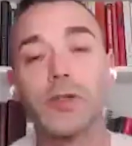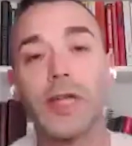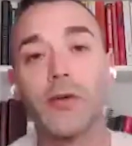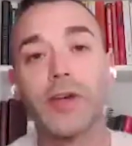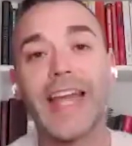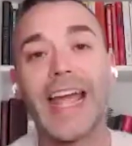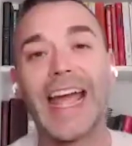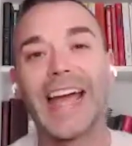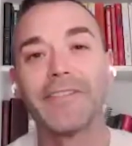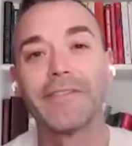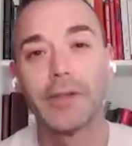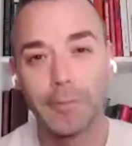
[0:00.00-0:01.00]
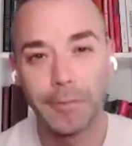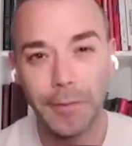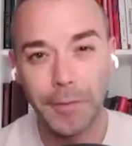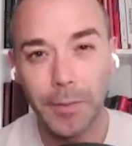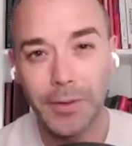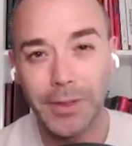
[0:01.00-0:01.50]
down in half.
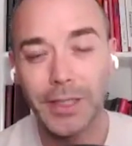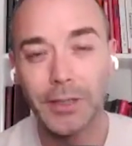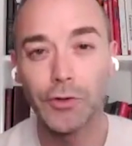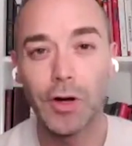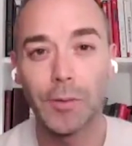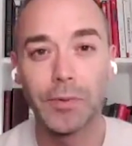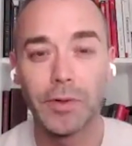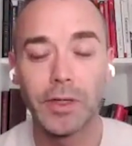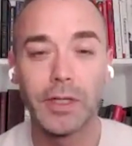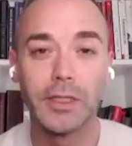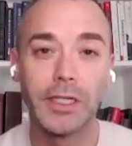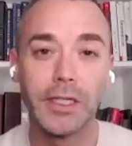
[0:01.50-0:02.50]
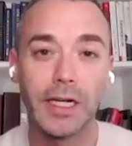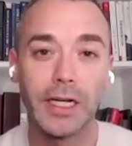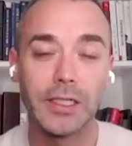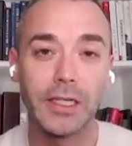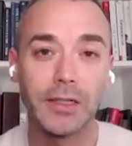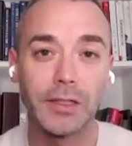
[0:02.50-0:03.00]
50% drop in detached
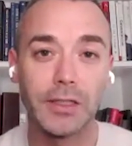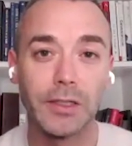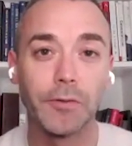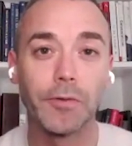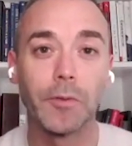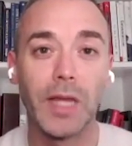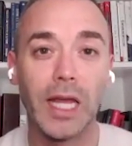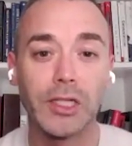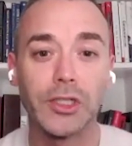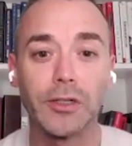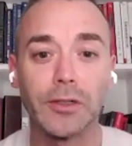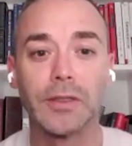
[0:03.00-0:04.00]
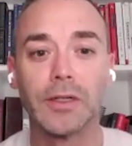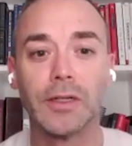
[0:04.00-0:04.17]
sales from last year.